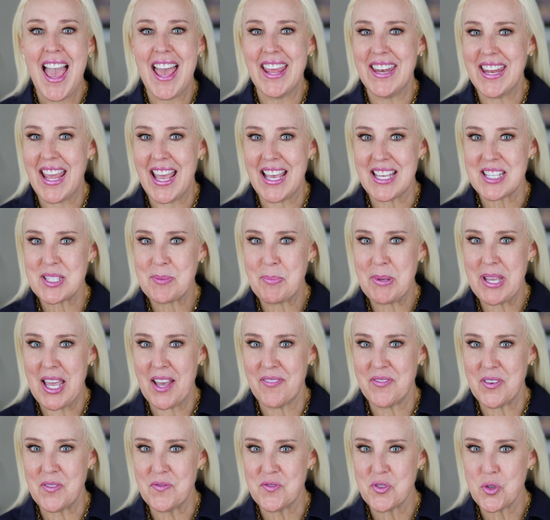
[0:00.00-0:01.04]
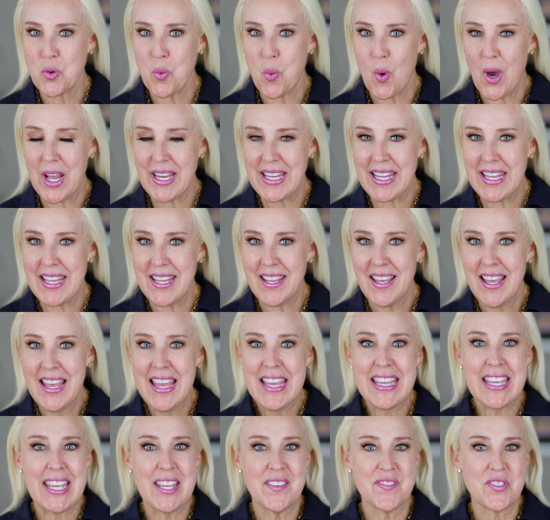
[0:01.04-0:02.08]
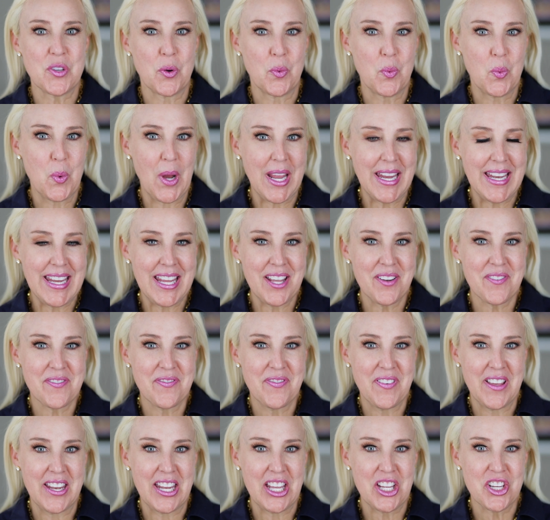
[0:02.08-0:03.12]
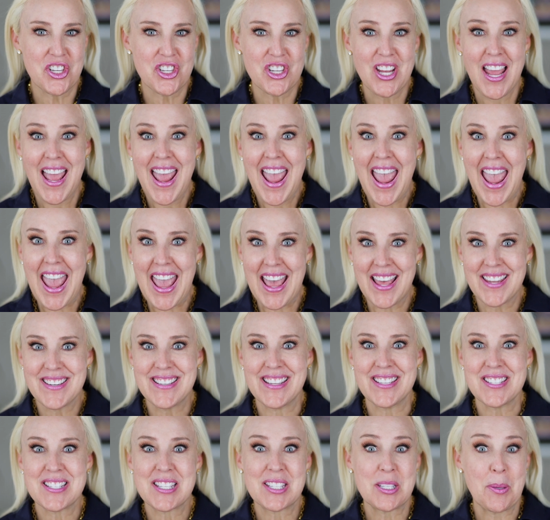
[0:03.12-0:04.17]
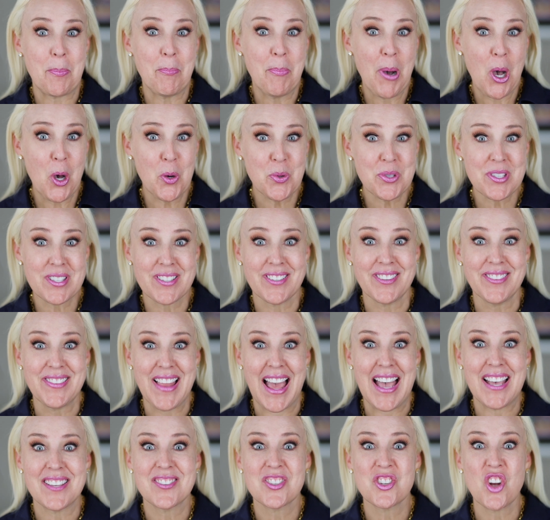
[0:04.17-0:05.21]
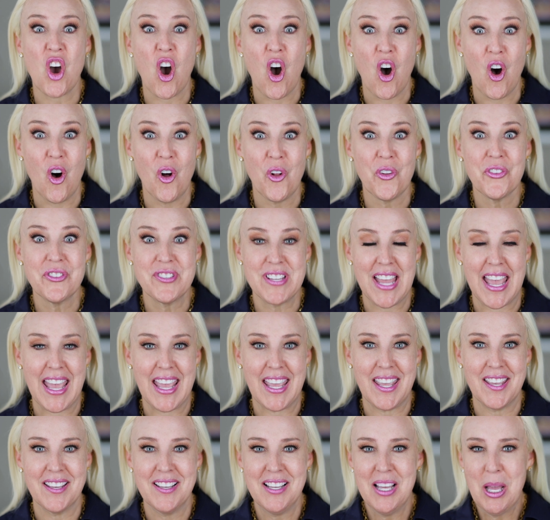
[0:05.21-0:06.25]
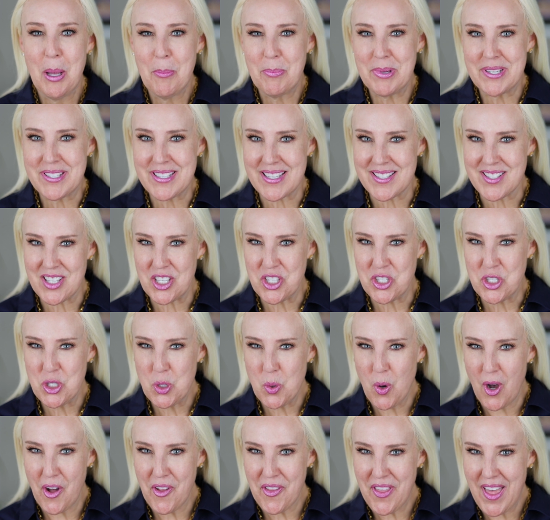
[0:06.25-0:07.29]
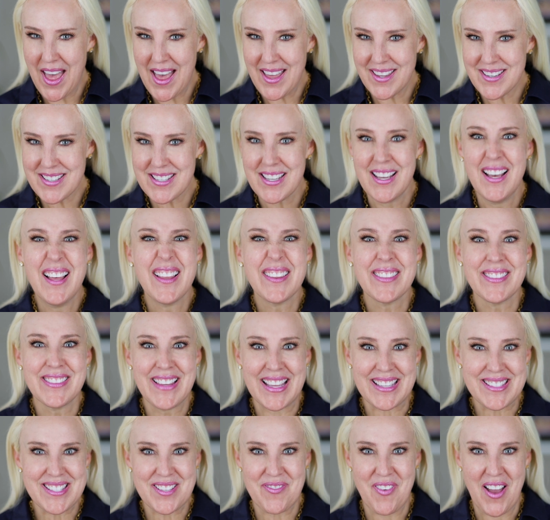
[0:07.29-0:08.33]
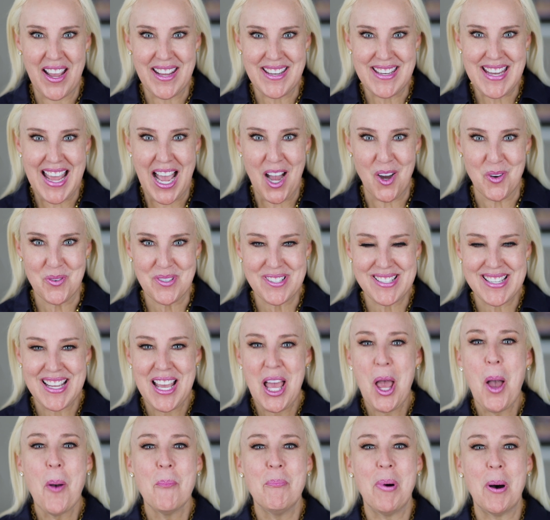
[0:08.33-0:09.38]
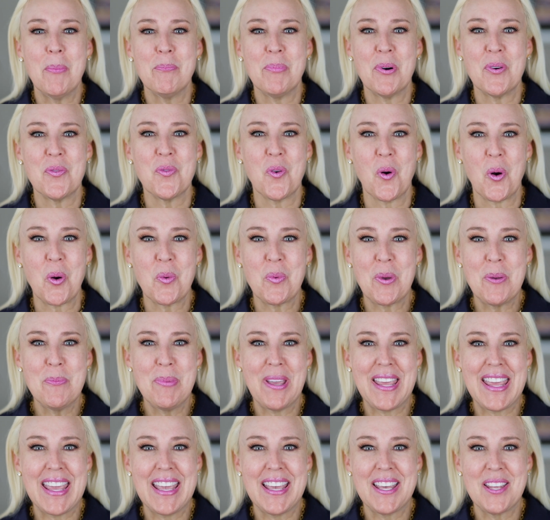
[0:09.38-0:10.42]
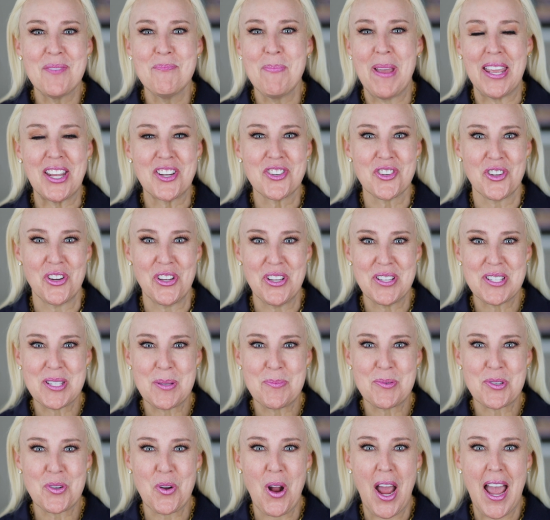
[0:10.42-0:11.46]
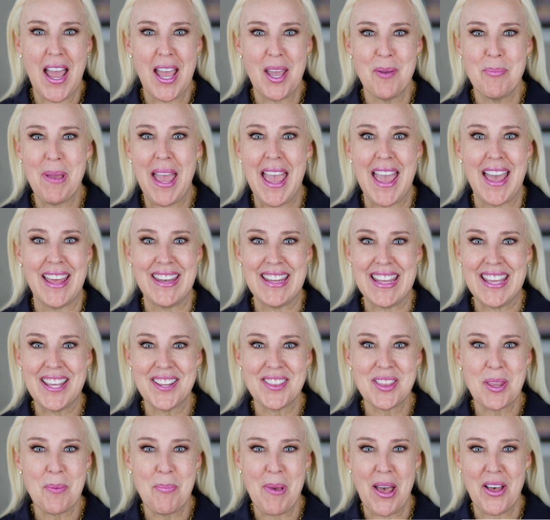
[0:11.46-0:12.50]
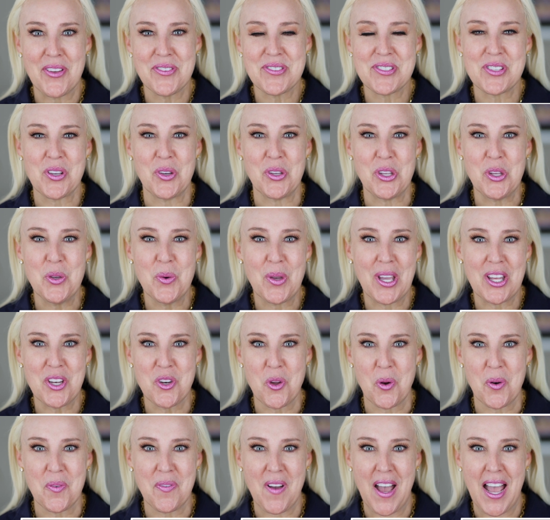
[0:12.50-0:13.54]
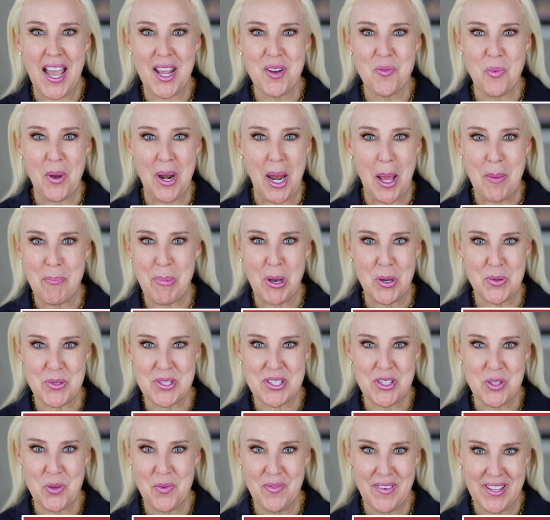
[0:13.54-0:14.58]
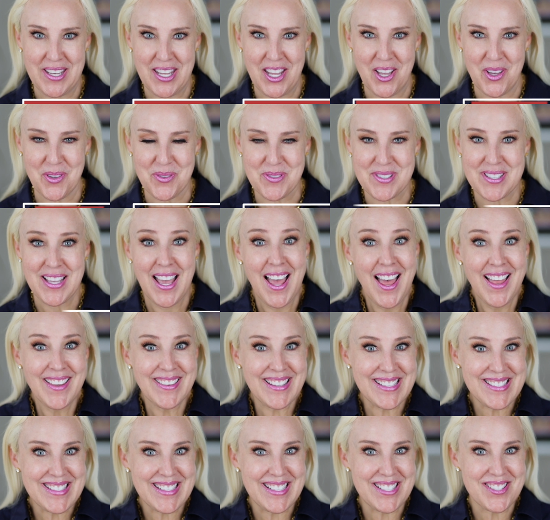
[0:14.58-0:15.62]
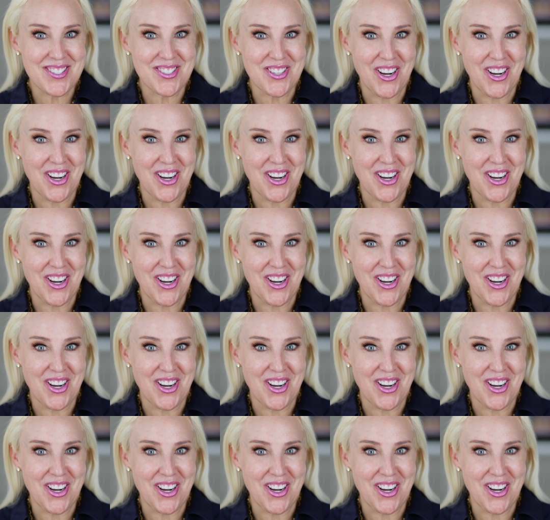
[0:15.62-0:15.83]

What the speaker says: an SPF of 20, gives a radiant finish, and it's supposed to last all day. But does it do all that? Let's find out. But before we begin, make sure you subscribe and hit the bell so you get notified when I post new videos. Let's get